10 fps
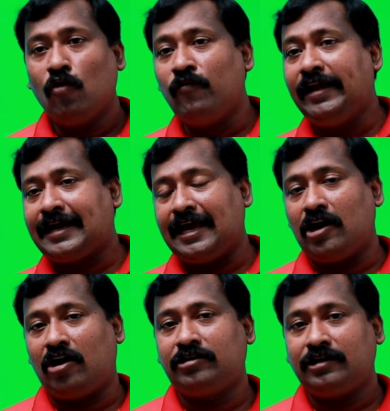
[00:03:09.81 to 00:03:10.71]
We
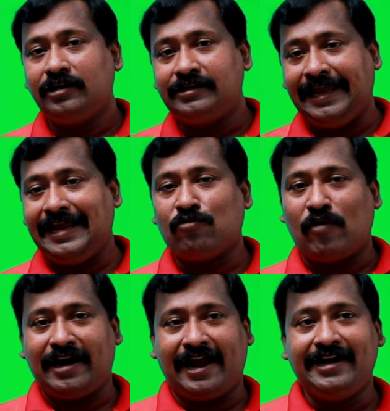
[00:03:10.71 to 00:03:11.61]
cannot take
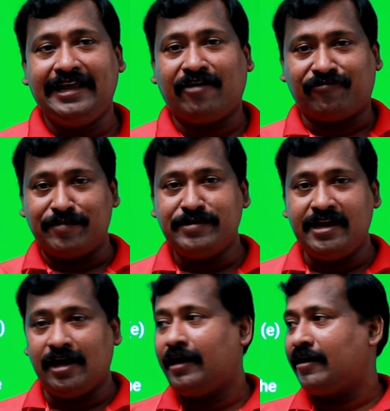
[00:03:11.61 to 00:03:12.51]
one idea from
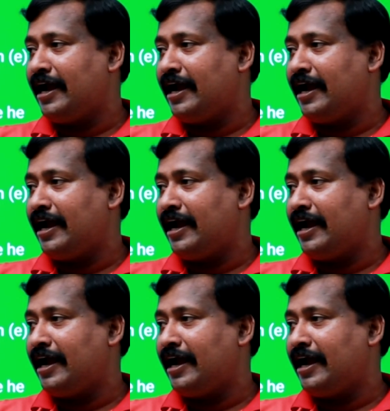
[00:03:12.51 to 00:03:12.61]
here